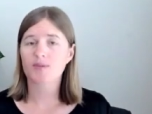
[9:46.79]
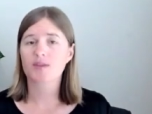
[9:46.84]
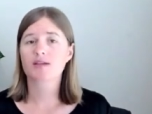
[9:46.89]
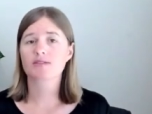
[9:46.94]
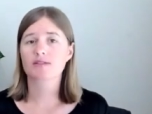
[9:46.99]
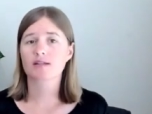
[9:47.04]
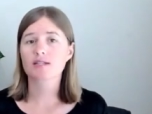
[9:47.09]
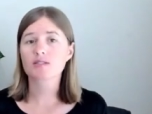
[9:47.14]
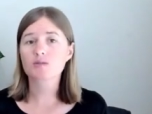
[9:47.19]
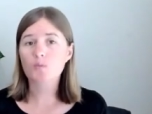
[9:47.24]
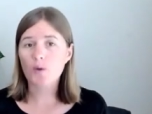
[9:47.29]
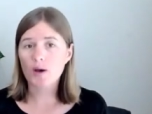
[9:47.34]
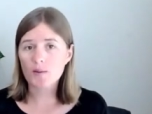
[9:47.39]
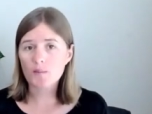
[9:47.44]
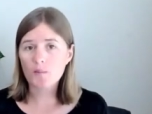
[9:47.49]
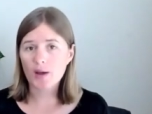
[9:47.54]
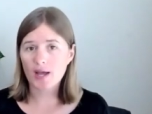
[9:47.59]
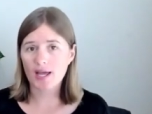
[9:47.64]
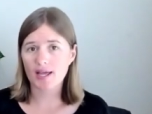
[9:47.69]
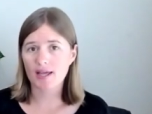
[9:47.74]
So that's one
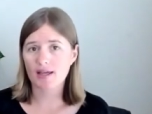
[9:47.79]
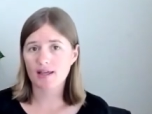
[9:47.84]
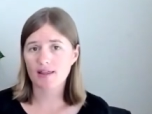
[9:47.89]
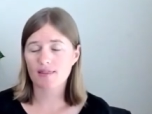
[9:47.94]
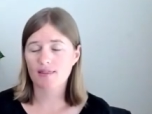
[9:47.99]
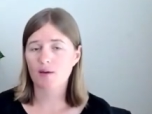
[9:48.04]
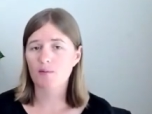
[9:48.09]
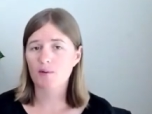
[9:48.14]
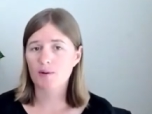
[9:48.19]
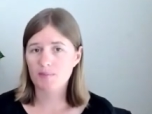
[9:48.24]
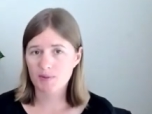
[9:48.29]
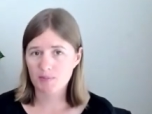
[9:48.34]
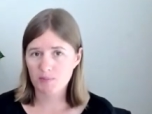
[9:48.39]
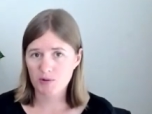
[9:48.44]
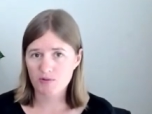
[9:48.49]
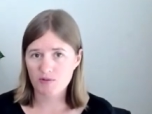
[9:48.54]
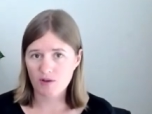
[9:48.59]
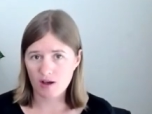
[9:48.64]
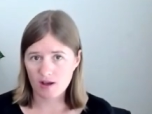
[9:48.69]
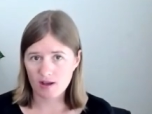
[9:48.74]
way that women
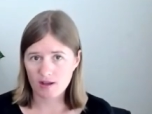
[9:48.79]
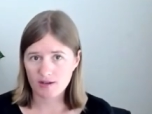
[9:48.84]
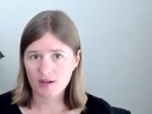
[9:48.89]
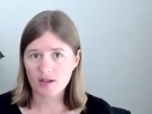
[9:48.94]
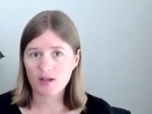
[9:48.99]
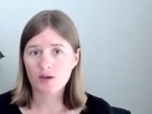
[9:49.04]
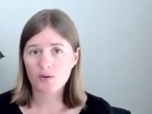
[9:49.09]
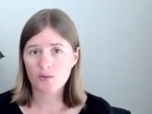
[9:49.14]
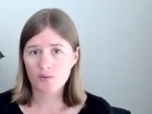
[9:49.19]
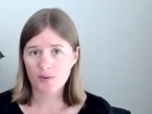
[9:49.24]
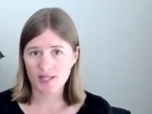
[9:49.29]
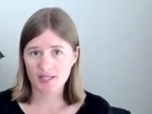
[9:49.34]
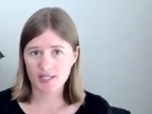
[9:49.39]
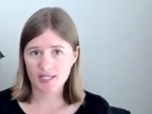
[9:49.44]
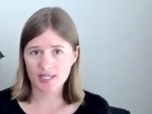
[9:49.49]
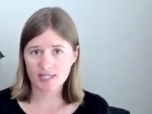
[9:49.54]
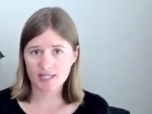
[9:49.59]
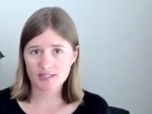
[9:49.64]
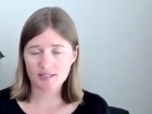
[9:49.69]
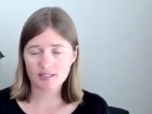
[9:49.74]
move on
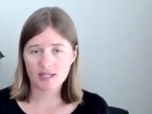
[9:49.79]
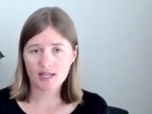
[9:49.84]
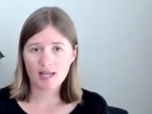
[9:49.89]
quickly.